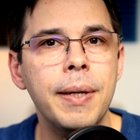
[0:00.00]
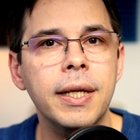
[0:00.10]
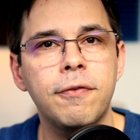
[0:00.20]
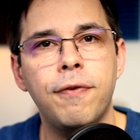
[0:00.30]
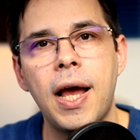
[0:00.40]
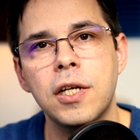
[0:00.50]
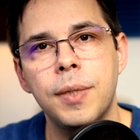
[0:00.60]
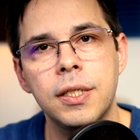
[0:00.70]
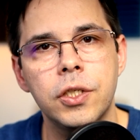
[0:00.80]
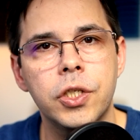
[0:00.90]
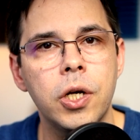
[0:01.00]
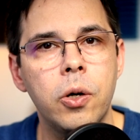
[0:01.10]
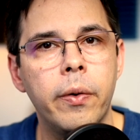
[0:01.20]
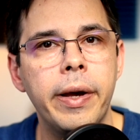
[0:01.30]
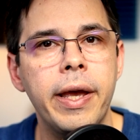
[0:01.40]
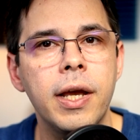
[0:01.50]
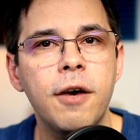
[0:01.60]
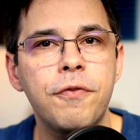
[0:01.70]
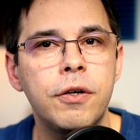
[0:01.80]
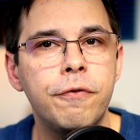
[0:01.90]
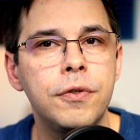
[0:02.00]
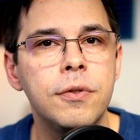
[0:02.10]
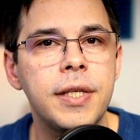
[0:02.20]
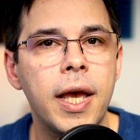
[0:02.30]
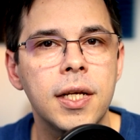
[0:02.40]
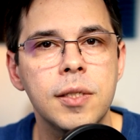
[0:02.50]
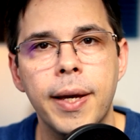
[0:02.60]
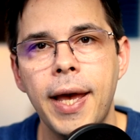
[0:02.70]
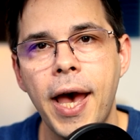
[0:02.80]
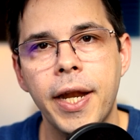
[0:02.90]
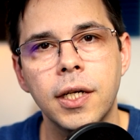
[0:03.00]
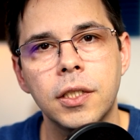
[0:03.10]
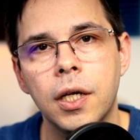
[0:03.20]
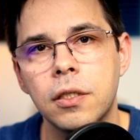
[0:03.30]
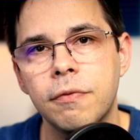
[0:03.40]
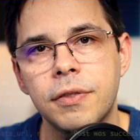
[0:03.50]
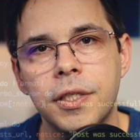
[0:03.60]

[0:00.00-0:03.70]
make the flash message go away after a few seconds by adding a touch of